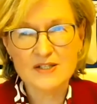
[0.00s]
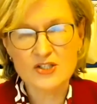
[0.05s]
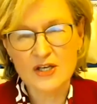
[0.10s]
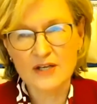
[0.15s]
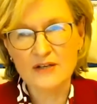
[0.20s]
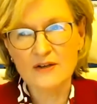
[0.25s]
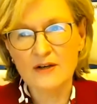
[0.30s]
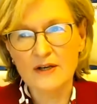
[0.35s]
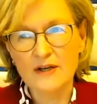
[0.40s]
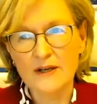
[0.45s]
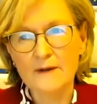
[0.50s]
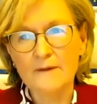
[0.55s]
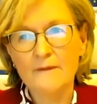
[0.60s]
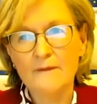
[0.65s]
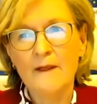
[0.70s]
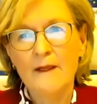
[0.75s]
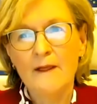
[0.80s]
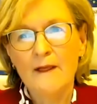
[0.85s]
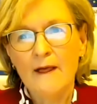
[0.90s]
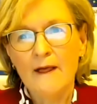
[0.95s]
generally,
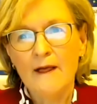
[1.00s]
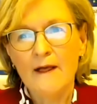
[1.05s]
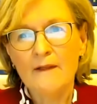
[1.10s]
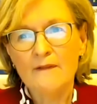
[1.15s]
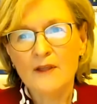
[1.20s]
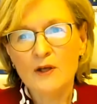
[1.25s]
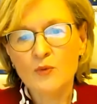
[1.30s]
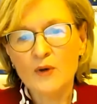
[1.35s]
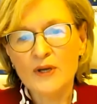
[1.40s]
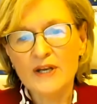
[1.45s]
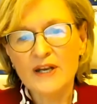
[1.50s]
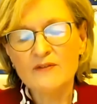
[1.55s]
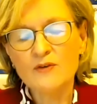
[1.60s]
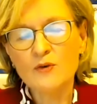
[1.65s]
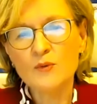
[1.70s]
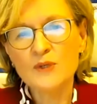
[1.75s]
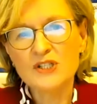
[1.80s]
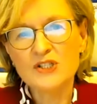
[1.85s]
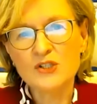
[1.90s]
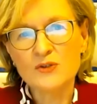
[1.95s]
that whatever
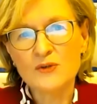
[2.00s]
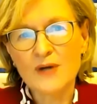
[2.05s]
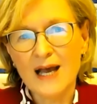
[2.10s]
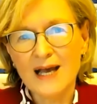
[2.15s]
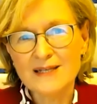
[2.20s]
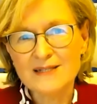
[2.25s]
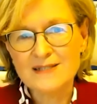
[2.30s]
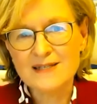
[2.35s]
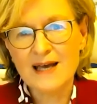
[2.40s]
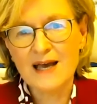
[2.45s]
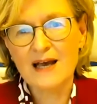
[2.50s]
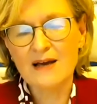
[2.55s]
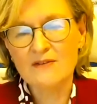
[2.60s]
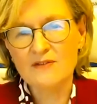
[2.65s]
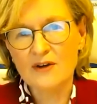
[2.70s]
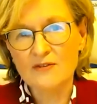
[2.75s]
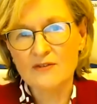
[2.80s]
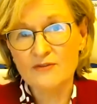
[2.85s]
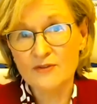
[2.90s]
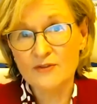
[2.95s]
we do has to have
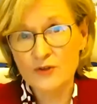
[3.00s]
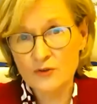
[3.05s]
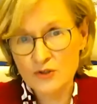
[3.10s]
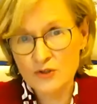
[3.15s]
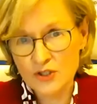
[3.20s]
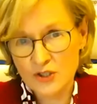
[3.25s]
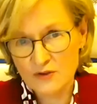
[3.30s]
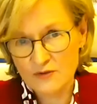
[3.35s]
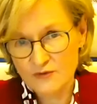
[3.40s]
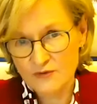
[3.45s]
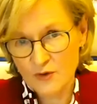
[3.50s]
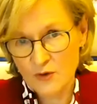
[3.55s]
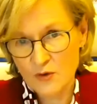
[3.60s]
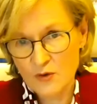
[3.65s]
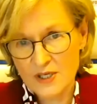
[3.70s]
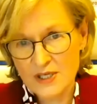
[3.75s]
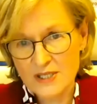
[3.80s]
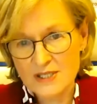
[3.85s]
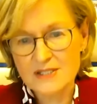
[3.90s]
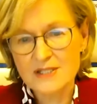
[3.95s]
a future
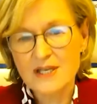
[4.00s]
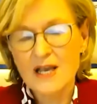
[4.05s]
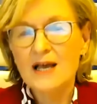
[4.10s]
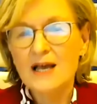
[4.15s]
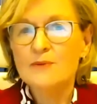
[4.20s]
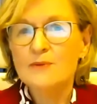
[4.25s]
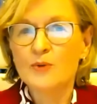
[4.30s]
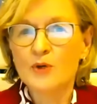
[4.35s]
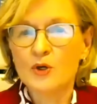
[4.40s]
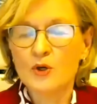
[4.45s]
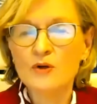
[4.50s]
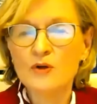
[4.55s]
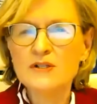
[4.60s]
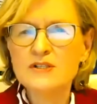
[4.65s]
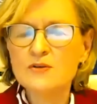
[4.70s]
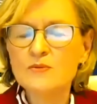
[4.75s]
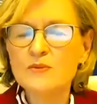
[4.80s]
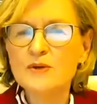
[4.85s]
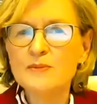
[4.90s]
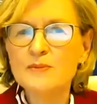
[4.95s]
focus but
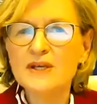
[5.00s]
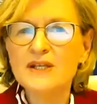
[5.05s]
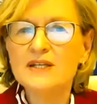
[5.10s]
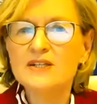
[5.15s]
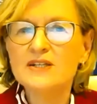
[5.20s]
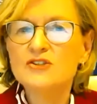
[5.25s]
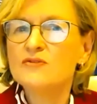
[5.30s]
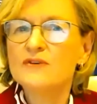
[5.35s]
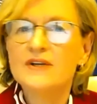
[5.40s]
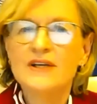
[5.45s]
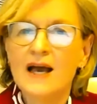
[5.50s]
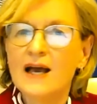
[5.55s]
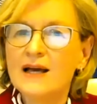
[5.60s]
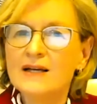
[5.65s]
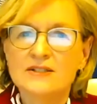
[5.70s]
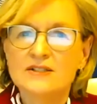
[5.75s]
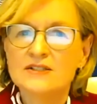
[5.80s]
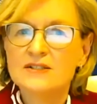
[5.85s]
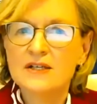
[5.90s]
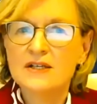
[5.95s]
also we may need to
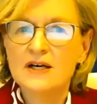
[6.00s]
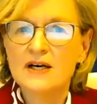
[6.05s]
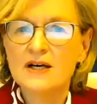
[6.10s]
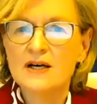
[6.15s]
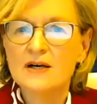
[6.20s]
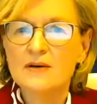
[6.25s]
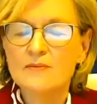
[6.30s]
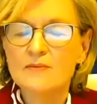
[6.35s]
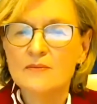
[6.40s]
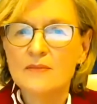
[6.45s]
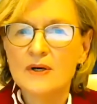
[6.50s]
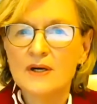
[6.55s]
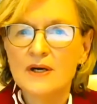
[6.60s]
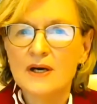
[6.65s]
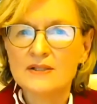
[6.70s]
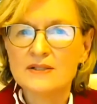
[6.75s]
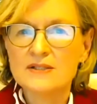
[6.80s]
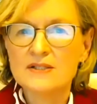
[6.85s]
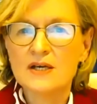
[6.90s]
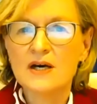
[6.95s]
react
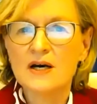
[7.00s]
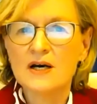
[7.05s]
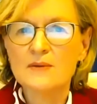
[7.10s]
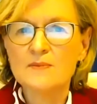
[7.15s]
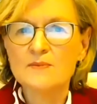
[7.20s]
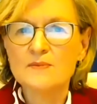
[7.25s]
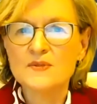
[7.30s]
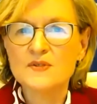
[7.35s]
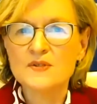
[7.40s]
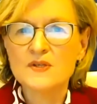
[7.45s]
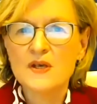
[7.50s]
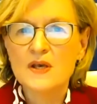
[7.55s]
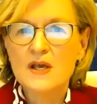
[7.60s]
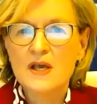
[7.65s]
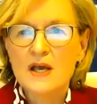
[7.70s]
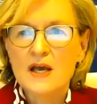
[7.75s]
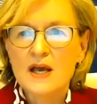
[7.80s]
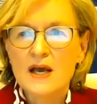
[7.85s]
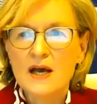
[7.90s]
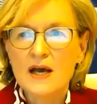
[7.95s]
at times
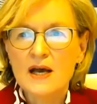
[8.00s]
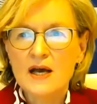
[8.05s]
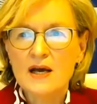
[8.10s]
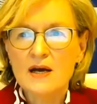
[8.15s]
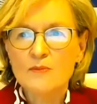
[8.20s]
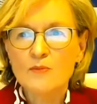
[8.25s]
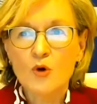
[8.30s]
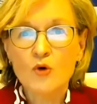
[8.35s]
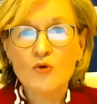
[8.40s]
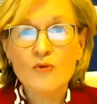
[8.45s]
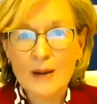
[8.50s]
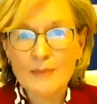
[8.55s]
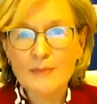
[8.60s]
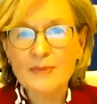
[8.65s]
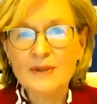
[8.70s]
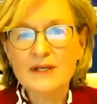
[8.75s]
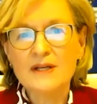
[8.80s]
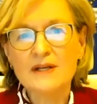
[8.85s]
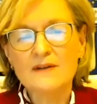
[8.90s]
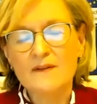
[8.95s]
more
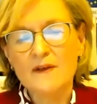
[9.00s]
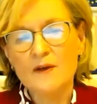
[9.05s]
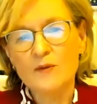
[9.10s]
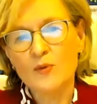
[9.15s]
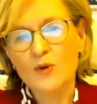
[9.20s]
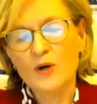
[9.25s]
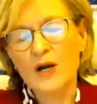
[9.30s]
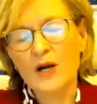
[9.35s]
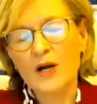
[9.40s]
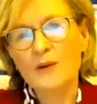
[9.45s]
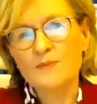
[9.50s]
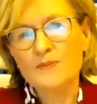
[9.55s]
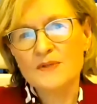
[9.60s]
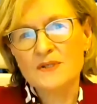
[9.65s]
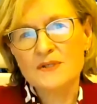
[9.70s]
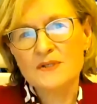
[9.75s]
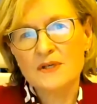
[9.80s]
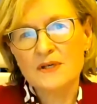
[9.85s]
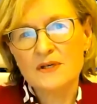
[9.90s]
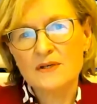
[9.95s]
rapidly than
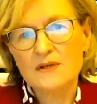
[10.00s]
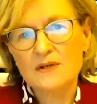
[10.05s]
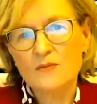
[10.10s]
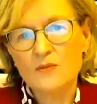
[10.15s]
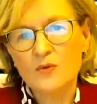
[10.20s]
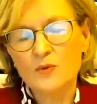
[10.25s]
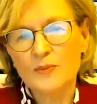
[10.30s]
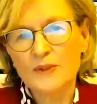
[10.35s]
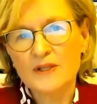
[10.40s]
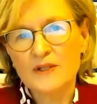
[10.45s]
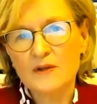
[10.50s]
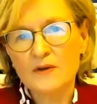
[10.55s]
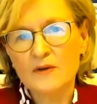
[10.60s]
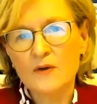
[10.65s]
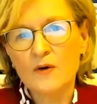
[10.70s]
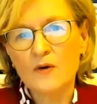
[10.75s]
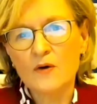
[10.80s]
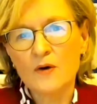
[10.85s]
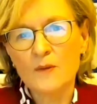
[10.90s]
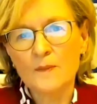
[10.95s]
perhaps would be the
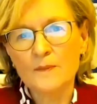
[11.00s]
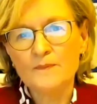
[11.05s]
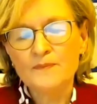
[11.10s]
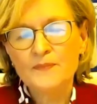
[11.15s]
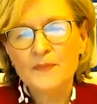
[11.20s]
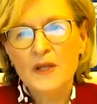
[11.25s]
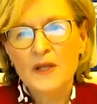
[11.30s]
norm.